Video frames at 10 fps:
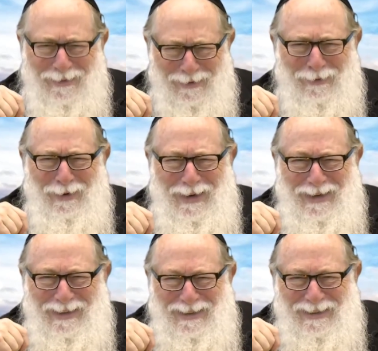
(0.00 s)
All
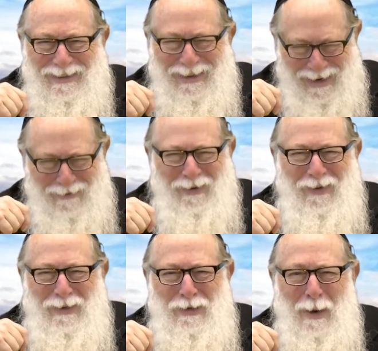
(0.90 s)
right? Have a
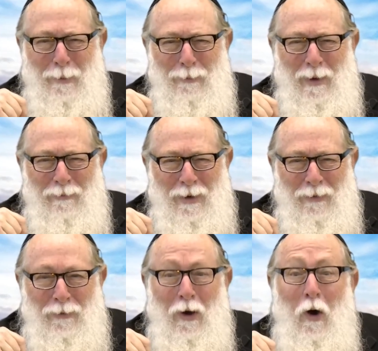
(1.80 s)
great Shabbos, my
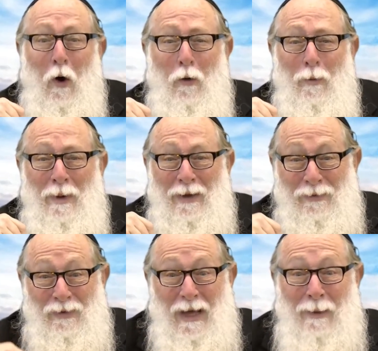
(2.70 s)
friends. All the
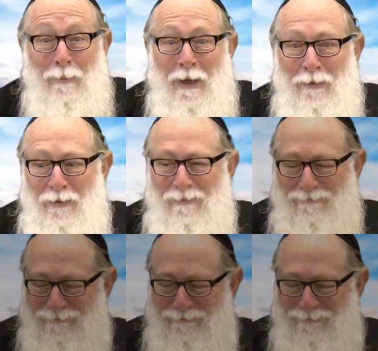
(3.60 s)
best. God bless.